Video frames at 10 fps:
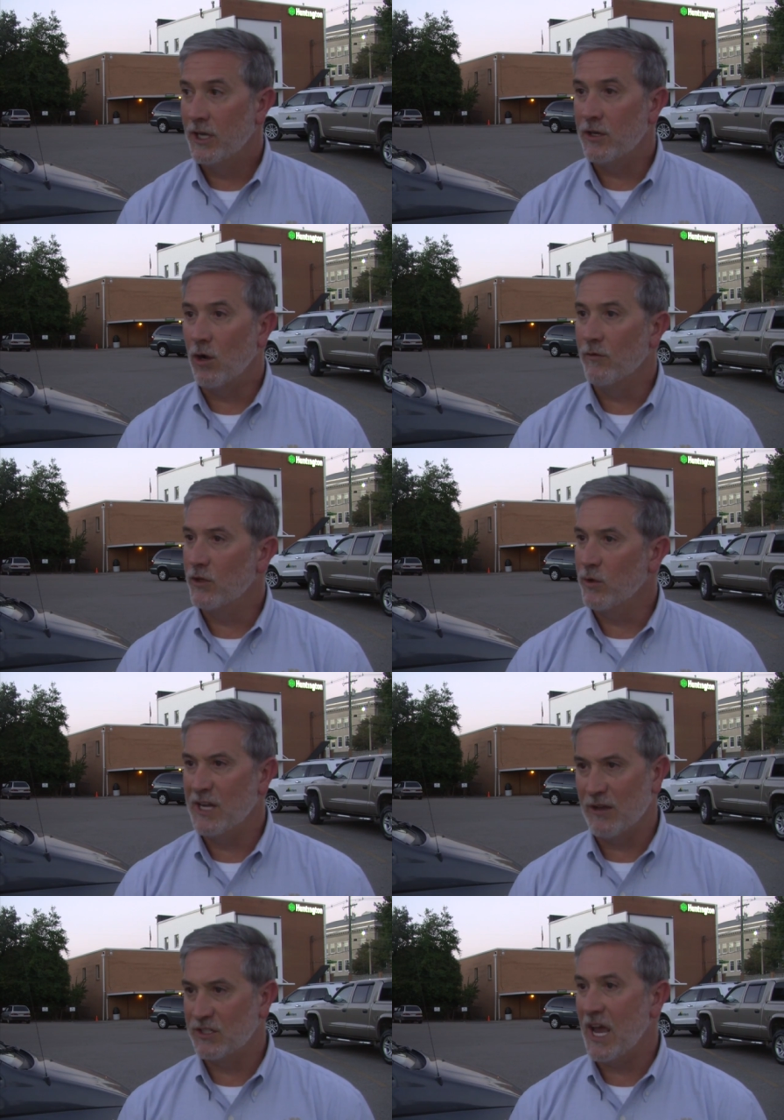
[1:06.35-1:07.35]
and all of the
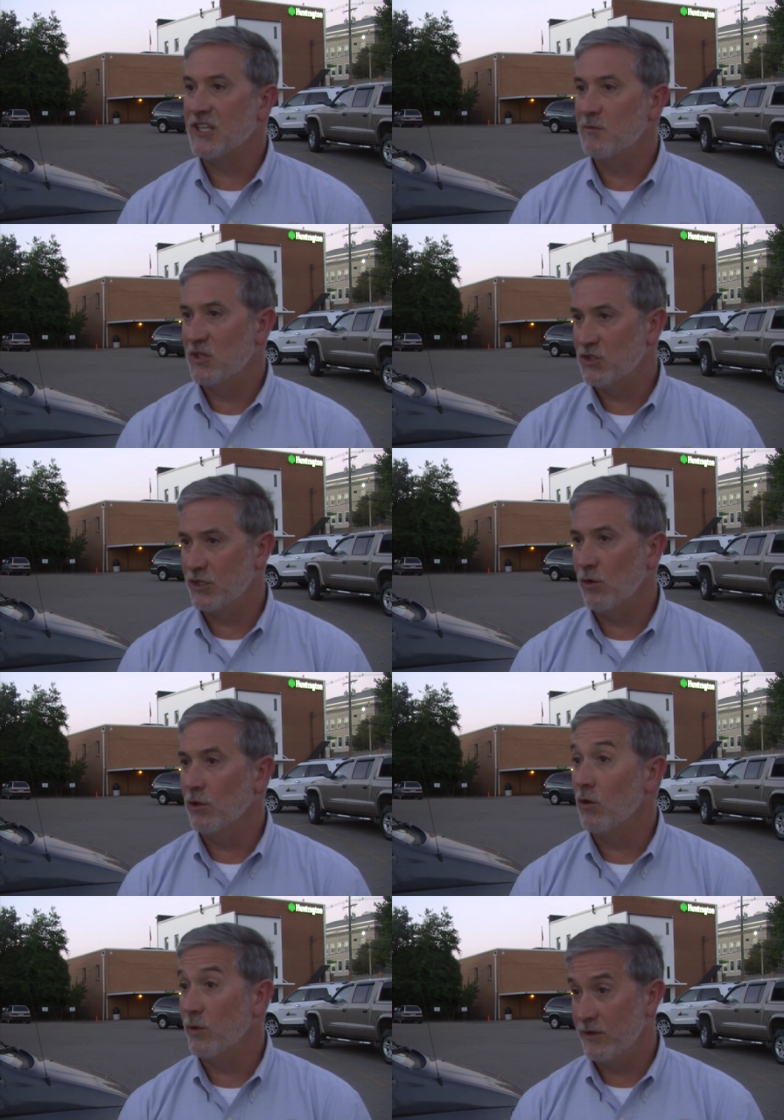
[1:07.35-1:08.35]
greenhouse gas emissions that go
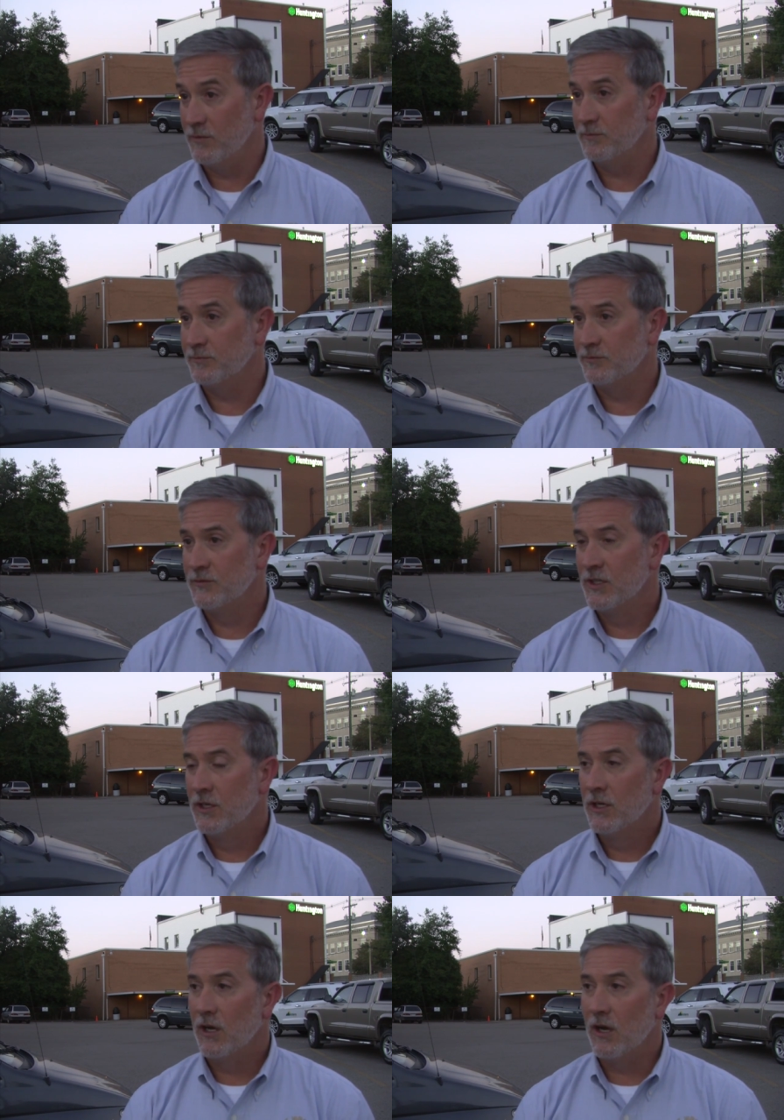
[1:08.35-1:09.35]
along with
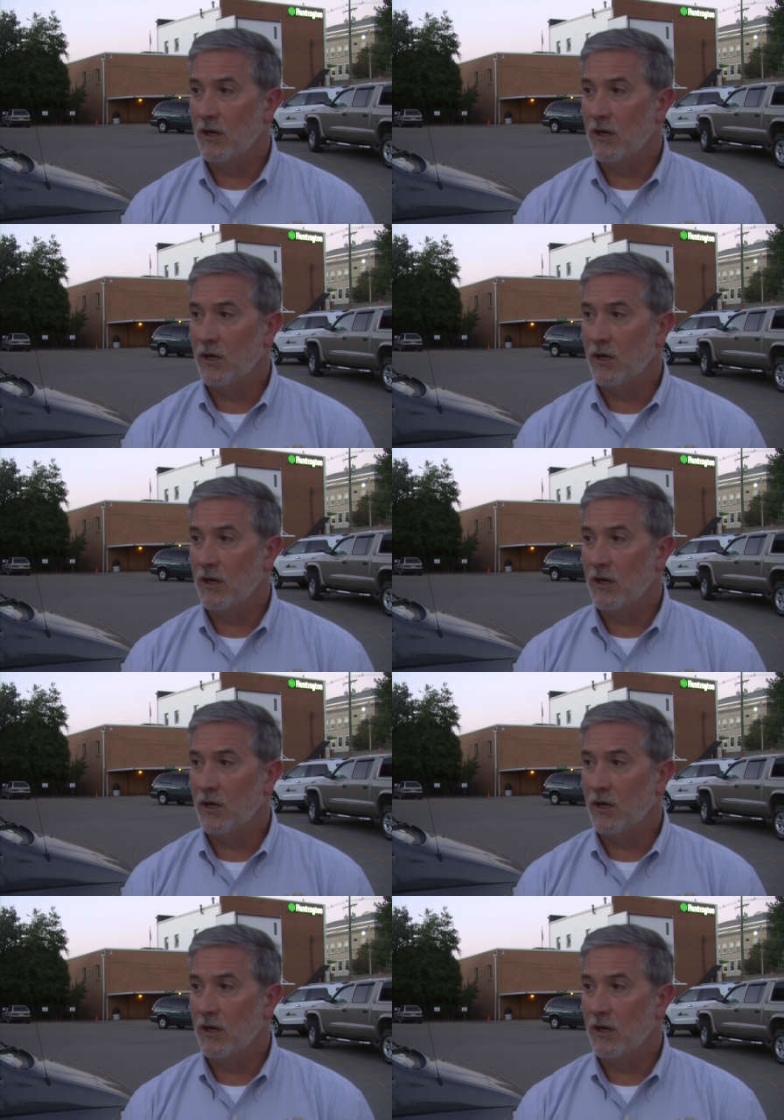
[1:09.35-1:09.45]
it.